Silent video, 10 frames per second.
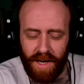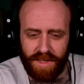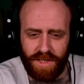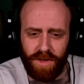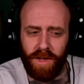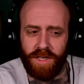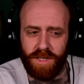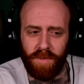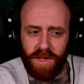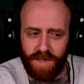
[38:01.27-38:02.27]
It's still like
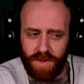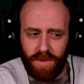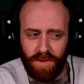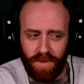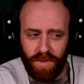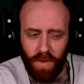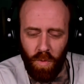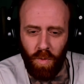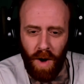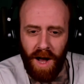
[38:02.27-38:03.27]
something is
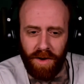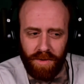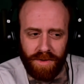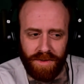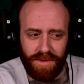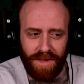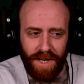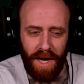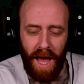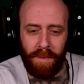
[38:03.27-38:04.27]
wild
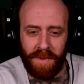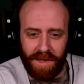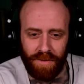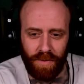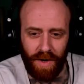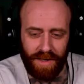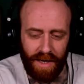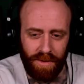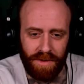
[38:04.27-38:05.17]
and happening right now.